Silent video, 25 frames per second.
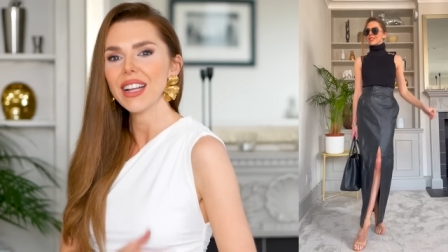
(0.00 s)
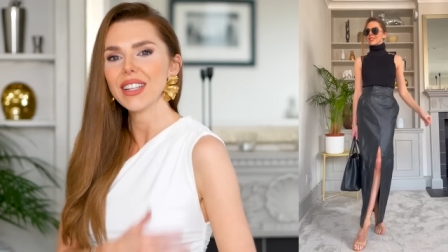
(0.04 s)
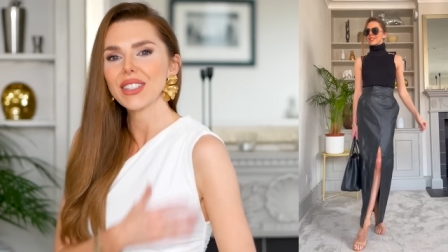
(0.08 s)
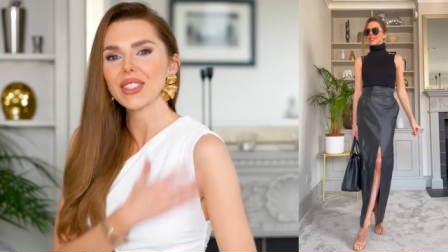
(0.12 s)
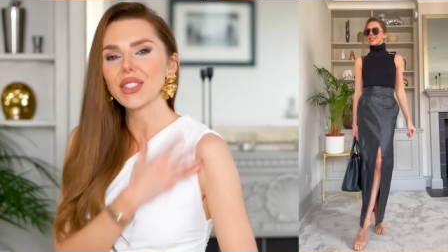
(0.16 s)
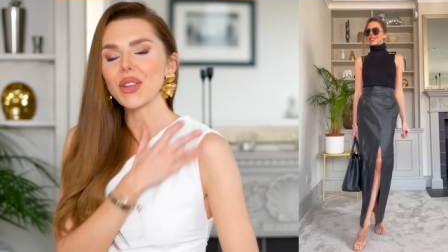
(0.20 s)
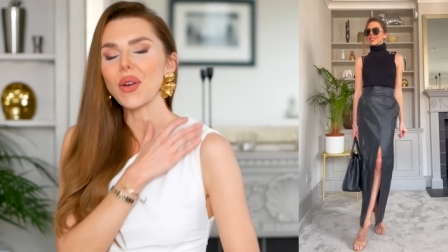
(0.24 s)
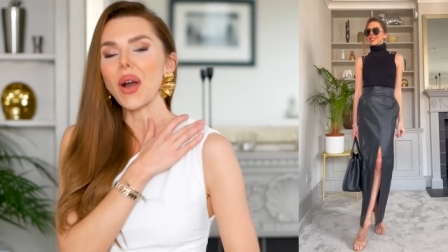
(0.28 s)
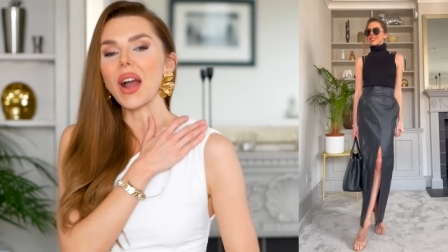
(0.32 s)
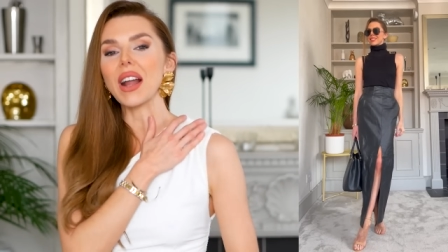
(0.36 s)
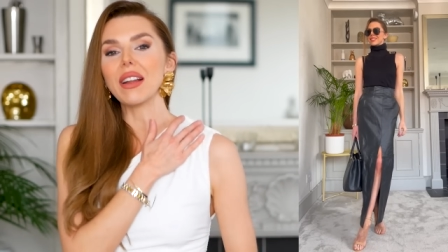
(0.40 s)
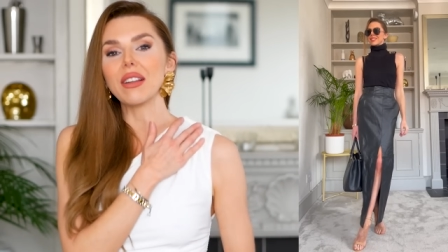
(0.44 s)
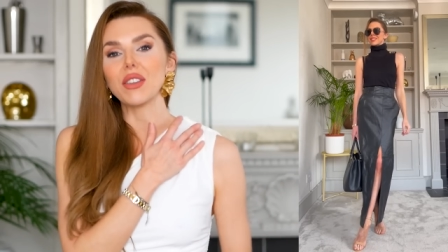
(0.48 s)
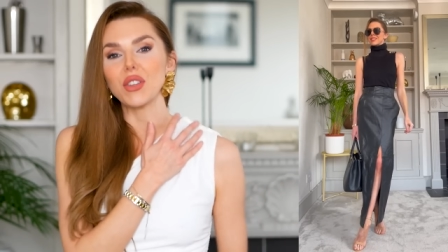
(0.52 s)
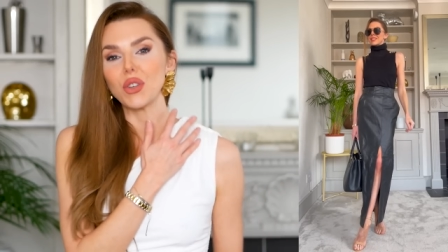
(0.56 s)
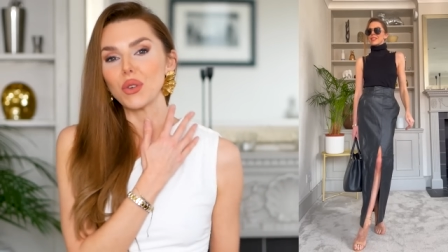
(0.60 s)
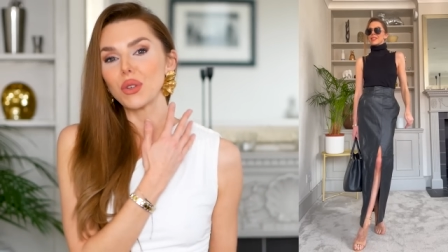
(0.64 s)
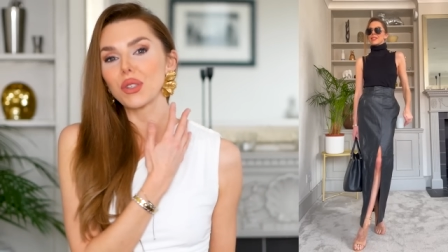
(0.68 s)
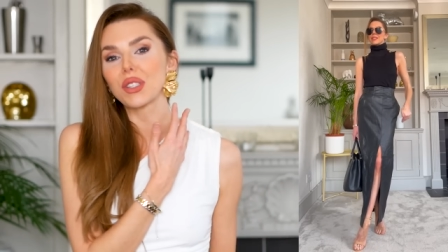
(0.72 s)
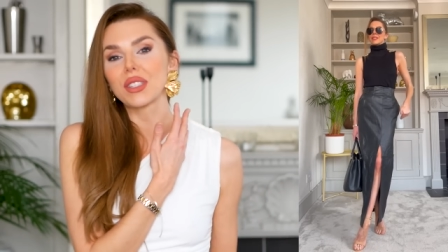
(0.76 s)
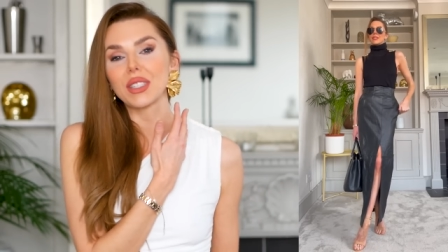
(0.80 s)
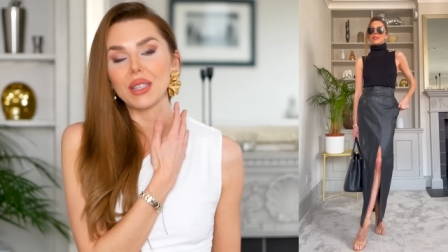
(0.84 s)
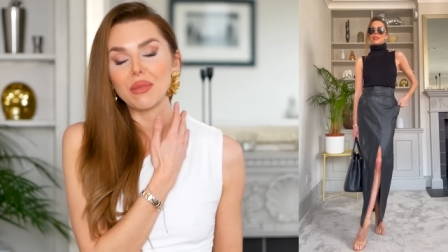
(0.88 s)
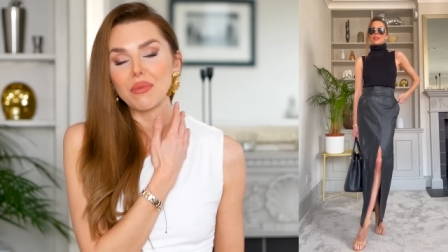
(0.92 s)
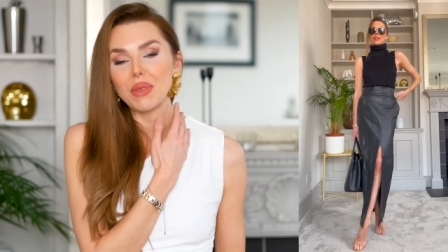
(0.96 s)
So
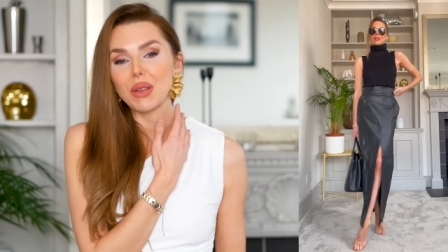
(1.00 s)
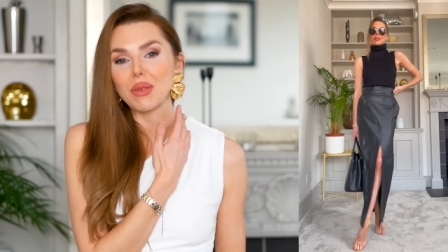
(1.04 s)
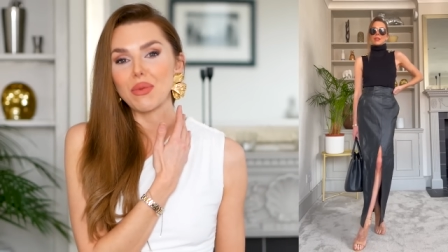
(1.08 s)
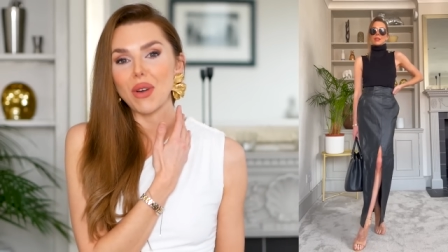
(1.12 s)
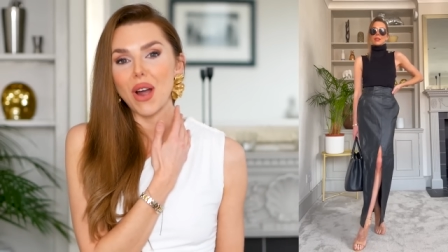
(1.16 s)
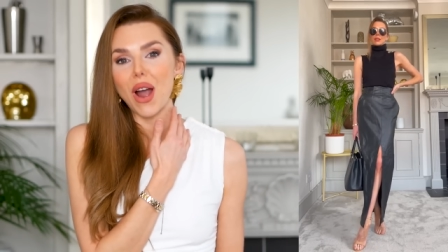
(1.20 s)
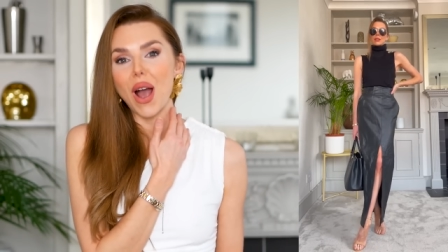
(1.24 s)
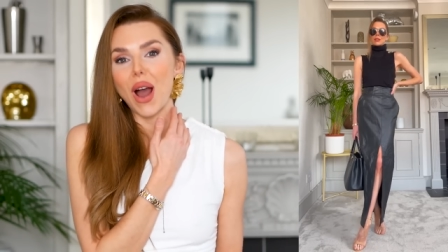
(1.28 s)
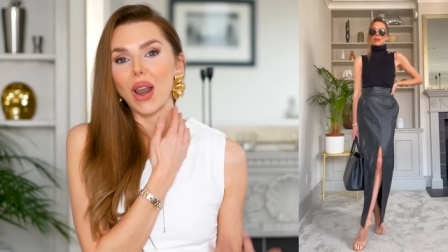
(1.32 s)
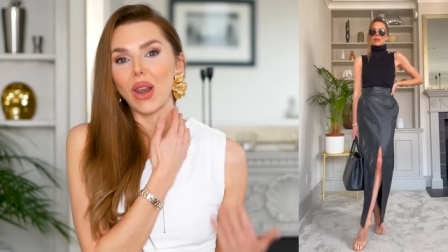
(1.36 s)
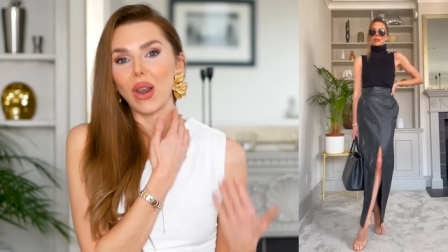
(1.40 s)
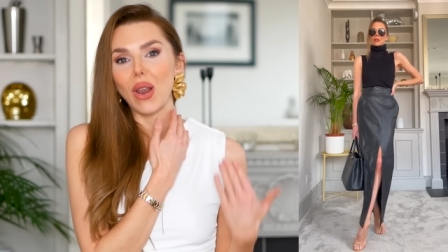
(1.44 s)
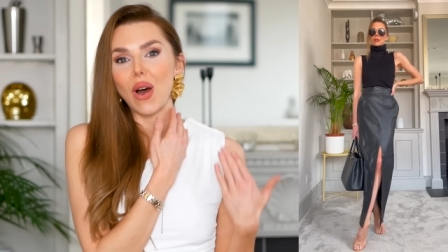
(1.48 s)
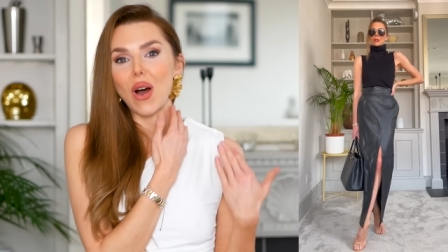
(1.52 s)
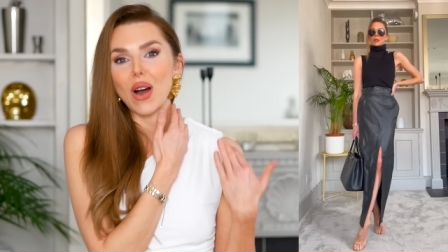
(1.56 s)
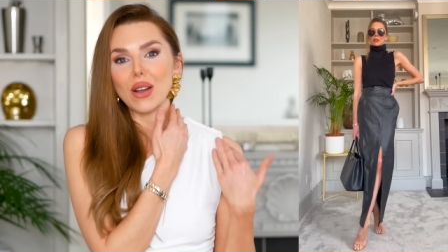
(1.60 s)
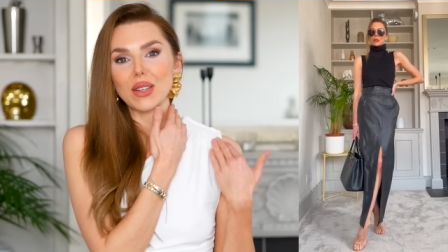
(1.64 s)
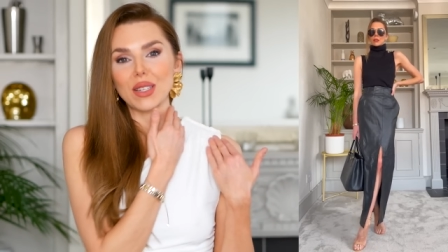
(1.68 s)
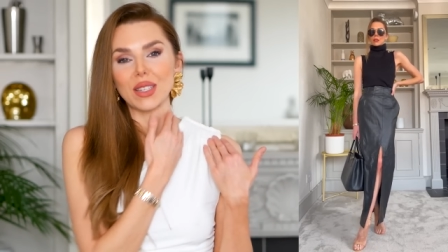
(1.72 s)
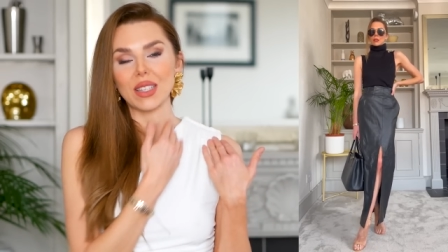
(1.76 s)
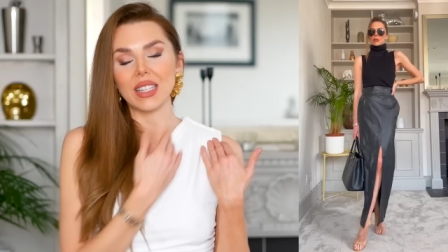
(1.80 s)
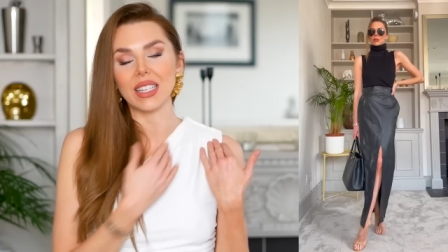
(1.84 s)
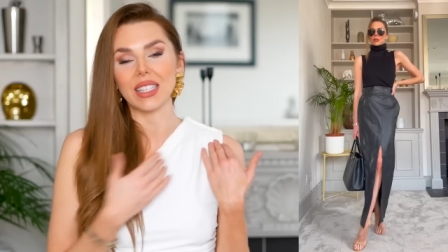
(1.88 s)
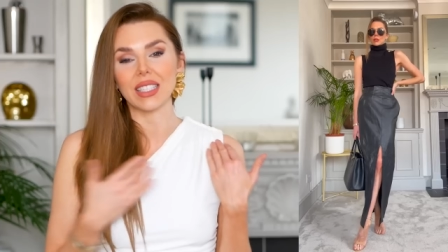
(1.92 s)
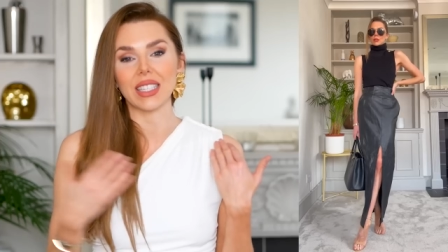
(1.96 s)
you'll see me wear a
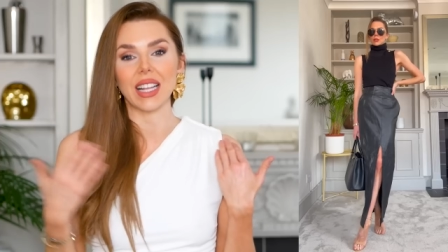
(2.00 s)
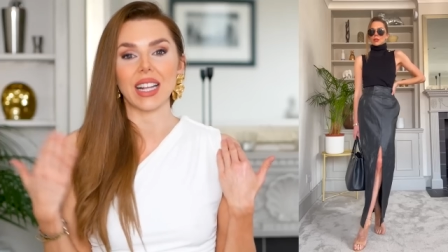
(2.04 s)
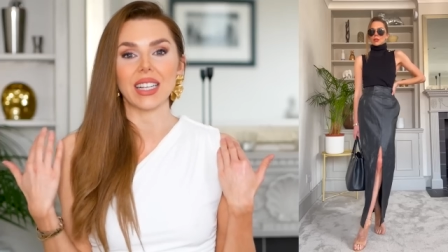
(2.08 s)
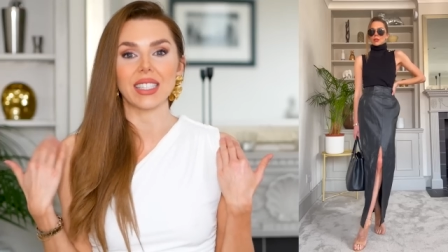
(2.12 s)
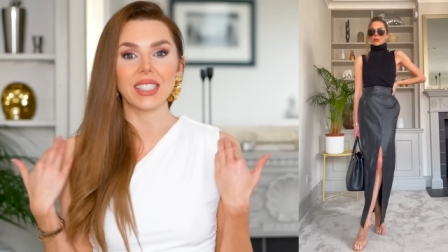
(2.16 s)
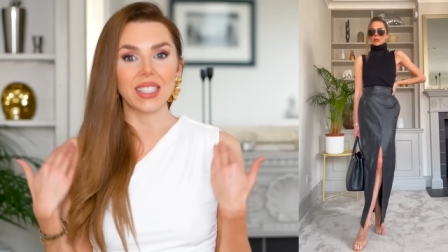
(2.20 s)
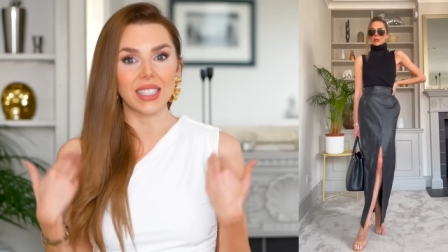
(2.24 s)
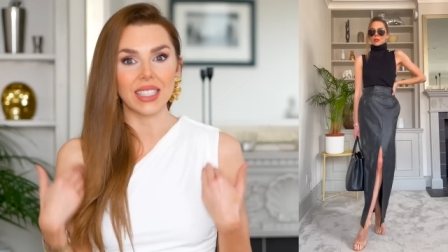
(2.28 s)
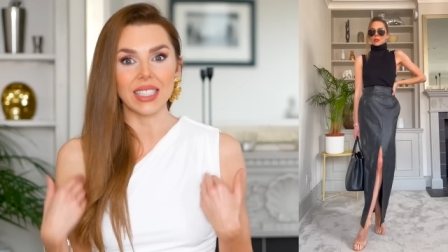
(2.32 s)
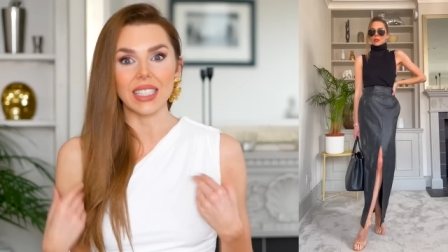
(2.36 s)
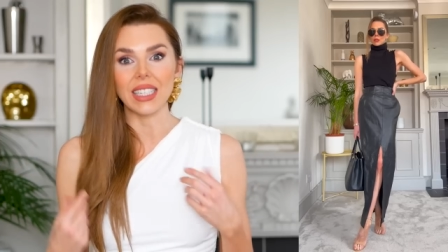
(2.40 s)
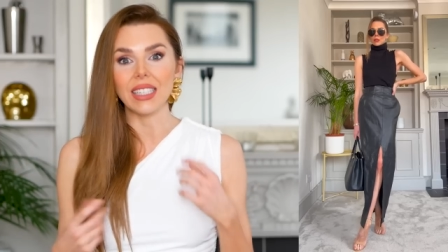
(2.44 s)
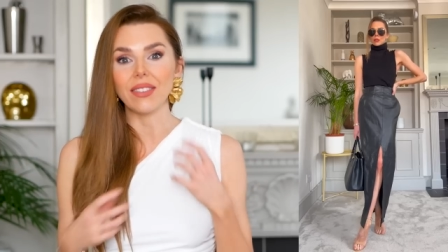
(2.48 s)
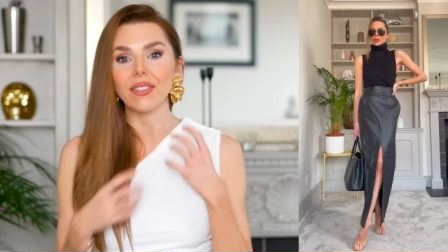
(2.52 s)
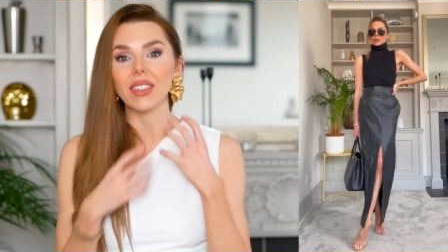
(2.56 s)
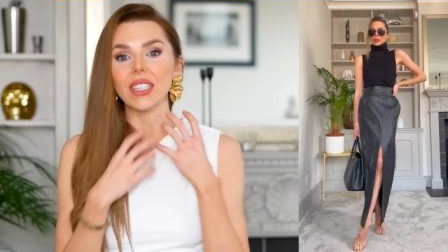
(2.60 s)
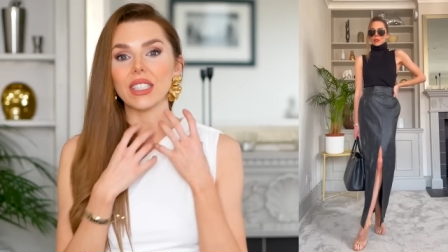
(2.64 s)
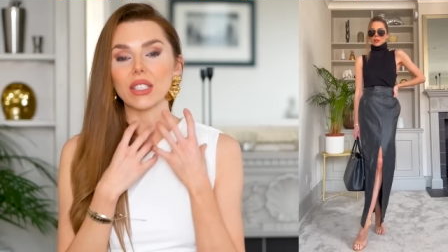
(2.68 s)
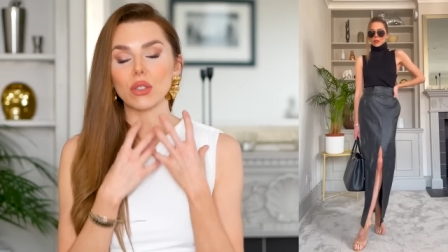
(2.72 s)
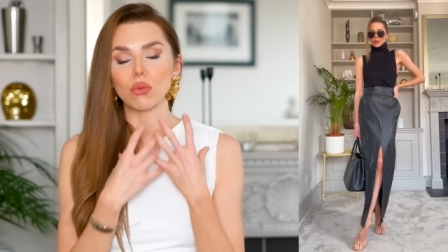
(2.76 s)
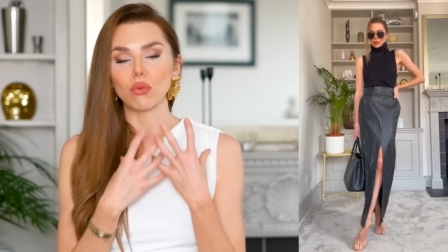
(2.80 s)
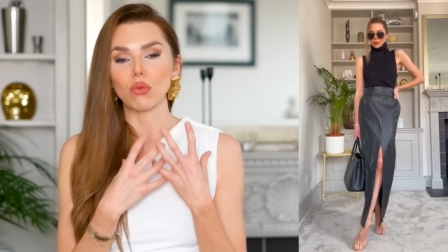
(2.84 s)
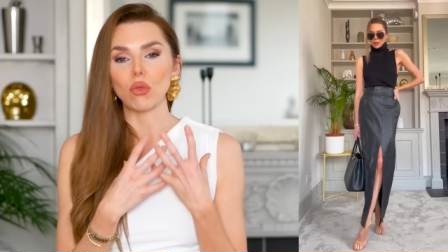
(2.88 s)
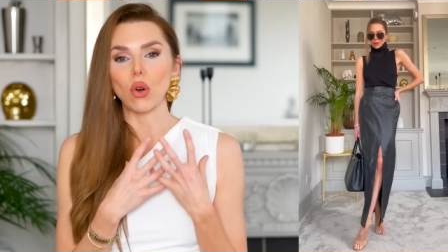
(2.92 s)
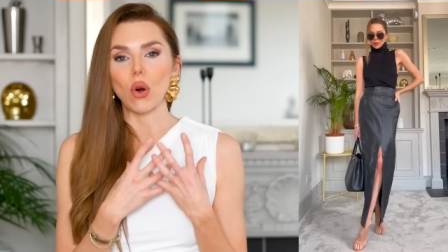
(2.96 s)
lot of these like
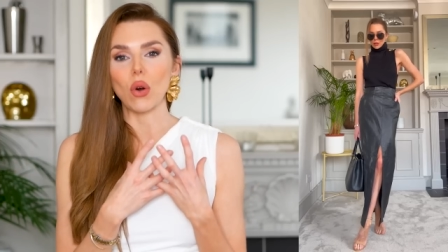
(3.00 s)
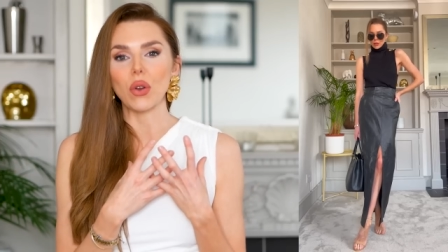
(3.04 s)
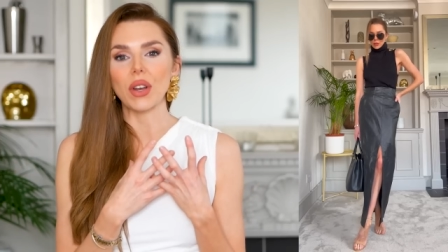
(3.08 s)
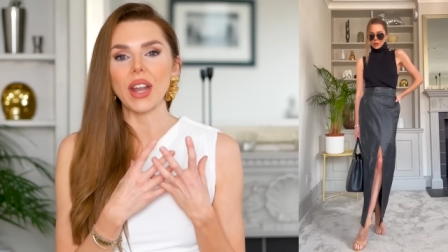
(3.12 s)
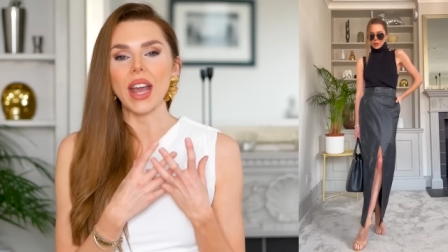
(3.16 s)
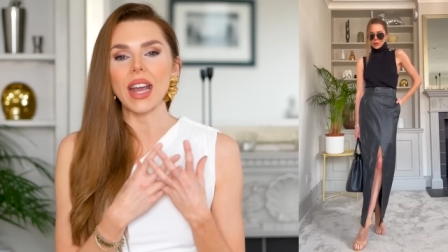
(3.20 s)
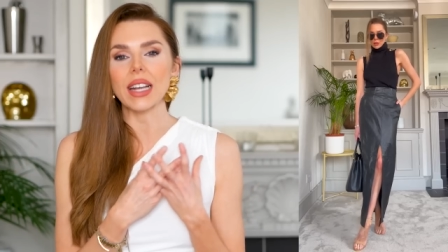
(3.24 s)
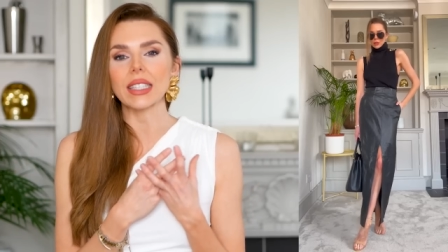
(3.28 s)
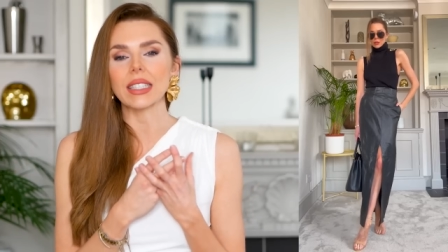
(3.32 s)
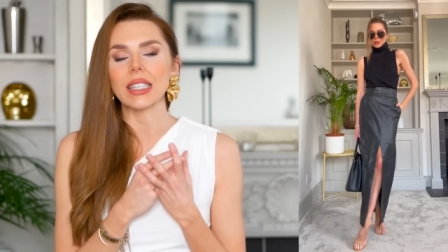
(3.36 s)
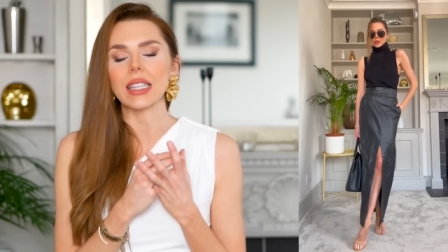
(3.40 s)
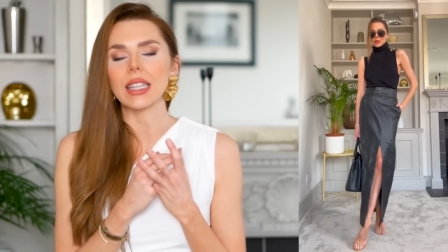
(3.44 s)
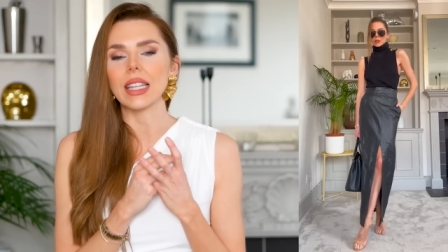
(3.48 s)
sleeveless roll necks.